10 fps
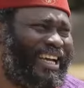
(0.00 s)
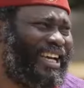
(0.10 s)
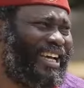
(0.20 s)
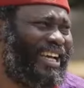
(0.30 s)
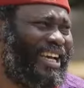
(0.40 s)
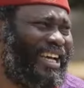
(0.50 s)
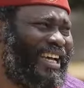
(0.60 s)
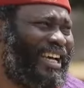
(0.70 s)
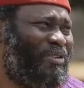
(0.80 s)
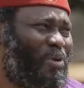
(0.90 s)
My prince,
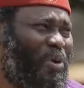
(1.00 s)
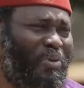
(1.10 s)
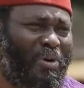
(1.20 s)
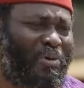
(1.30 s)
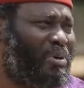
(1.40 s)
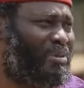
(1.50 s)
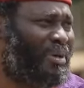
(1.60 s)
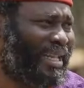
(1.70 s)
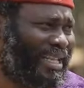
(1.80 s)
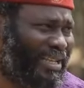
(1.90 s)
you need to. I think I
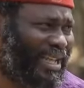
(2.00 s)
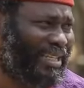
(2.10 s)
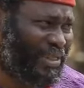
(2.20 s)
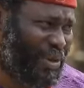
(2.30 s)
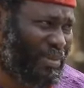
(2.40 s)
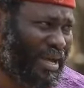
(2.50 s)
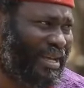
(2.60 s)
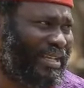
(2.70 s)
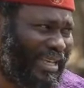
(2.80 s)
need, we need her number.